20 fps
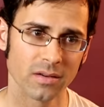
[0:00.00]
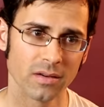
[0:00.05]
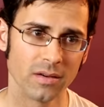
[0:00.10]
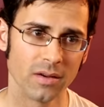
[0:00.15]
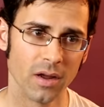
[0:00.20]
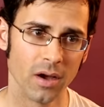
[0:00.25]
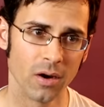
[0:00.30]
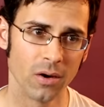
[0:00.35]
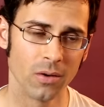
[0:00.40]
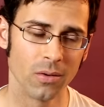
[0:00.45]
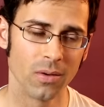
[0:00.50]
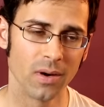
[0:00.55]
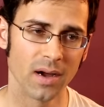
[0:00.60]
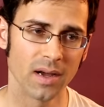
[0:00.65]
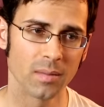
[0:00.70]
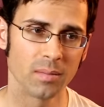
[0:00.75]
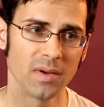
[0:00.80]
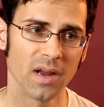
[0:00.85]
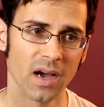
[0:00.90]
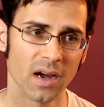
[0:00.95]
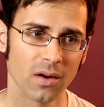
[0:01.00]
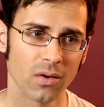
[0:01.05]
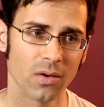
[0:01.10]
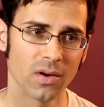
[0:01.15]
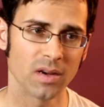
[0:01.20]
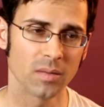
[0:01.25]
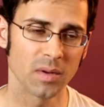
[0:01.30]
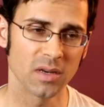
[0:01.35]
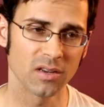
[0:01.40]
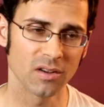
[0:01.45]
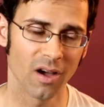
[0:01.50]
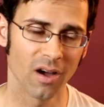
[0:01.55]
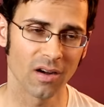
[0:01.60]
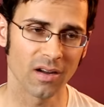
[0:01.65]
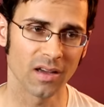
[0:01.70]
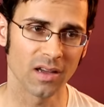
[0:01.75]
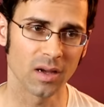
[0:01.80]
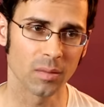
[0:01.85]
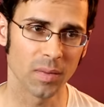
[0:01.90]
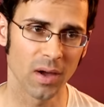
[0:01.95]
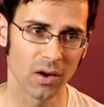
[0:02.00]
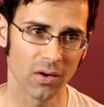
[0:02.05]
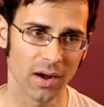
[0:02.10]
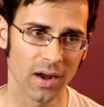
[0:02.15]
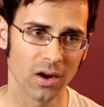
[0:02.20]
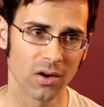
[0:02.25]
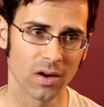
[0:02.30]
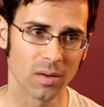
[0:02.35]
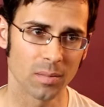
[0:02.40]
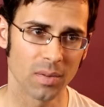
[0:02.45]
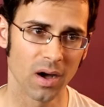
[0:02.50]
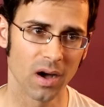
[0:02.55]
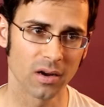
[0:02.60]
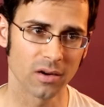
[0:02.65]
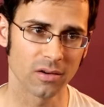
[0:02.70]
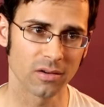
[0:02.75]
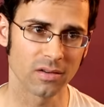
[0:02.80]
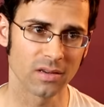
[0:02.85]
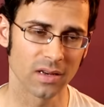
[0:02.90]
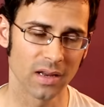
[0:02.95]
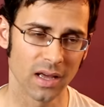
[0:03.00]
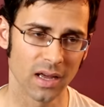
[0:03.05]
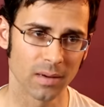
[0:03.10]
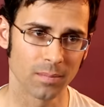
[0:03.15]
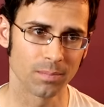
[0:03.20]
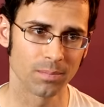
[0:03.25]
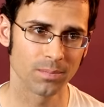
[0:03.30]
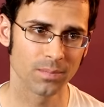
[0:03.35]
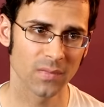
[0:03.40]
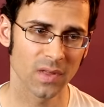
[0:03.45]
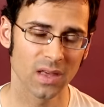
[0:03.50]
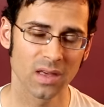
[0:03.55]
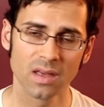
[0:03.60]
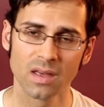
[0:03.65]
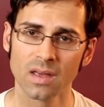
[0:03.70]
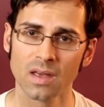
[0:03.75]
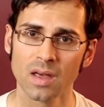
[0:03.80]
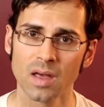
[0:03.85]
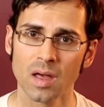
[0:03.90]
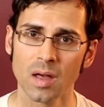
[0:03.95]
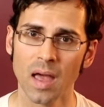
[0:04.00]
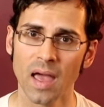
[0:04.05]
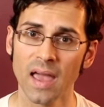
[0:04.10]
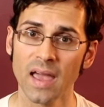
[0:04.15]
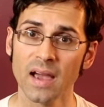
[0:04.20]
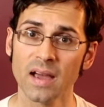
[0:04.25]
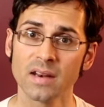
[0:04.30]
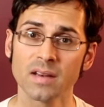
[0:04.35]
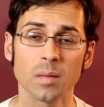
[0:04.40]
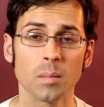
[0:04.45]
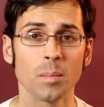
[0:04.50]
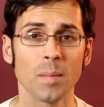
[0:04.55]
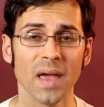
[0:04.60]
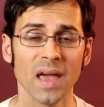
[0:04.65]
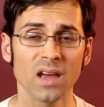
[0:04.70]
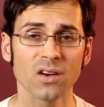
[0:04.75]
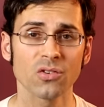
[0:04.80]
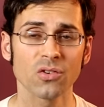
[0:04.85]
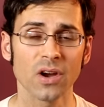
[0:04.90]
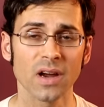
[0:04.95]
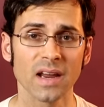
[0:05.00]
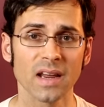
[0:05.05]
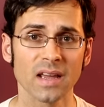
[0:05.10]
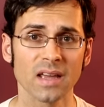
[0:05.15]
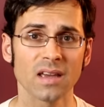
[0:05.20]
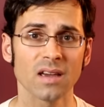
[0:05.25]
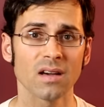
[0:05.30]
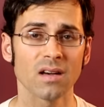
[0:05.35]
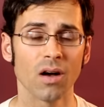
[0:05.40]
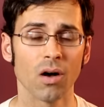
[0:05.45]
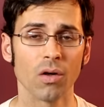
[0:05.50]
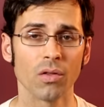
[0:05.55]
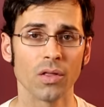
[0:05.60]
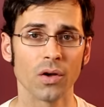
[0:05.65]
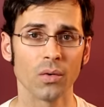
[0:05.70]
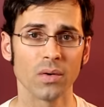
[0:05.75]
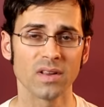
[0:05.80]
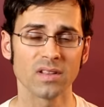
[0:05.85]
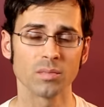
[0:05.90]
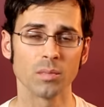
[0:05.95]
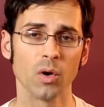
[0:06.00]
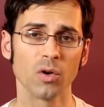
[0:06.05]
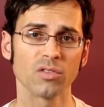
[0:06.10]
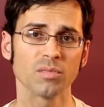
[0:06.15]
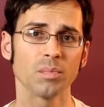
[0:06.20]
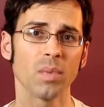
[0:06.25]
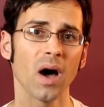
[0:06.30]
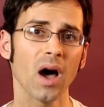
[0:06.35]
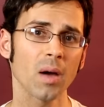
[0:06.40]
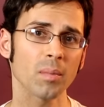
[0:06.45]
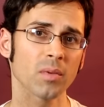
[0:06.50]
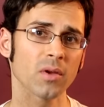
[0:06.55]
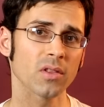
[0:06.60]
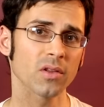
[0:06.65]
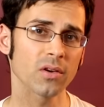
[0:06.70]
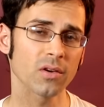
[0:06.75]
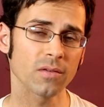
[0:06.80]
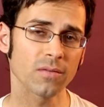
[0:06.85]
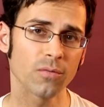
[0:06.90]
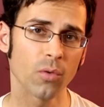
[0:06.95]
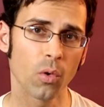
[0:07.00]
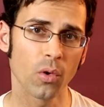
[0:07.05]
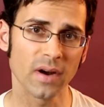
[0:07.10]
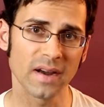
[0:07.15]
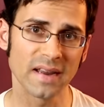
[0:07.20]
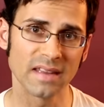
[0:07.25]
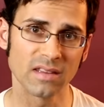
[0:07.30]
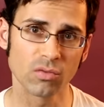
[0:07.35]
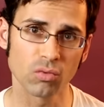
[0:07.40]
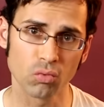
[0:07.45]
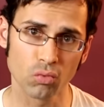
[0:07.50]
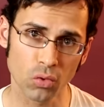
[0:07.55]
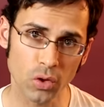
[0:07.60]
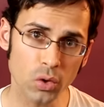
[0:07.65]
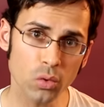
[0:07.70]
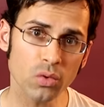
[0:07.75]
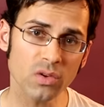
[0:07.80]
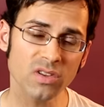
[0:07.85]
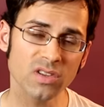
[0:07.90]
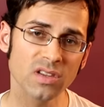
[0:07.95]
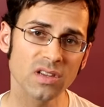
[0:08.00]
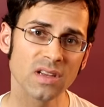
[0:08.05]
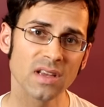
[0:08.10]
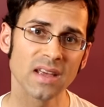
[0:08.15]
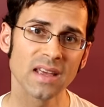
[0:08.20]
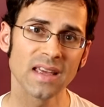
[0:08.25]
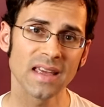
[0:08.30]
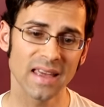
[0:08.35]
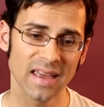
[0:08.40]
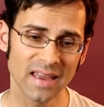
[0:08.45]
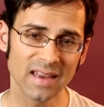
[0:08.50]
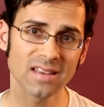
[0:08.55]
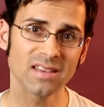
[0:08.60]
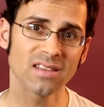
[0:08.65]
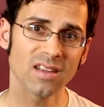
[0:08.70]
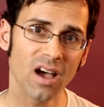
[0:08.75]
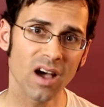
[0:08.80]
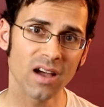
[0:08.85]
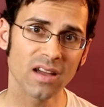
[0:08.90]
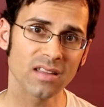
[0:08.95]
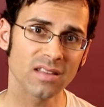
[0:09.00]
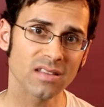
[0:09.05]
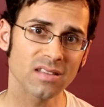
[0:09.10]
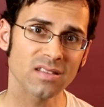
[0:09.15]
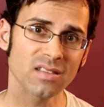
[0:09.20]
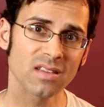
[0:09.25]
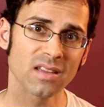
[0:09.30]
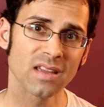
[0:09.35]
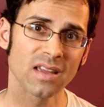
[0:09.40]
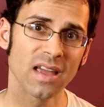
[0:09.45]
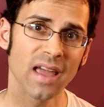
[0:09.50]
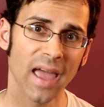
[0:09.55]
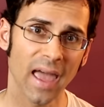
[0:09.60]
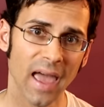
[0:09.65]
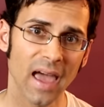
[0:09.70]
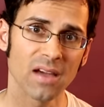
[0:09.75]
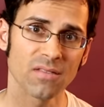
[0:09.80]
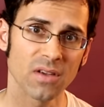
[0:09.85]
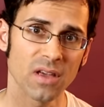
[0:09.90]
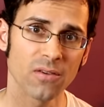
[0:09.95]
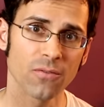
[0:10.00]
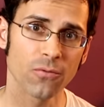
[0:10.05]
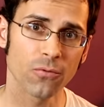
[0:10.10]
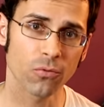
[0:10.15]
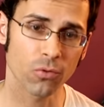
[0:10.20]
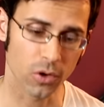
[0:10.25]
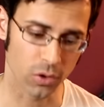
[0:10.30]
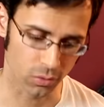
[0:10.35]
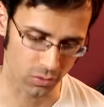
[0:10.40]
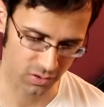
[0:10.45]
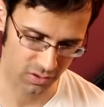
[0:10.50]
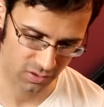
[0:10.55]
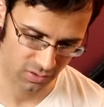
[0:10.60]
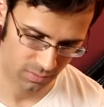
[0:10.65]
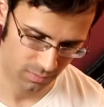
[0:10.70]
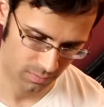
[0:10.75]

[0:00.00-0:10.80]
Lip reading: No, I am not going to be talking about Harry Potter today. And Mandrake, although it is most popular for its root, it does have a fruit.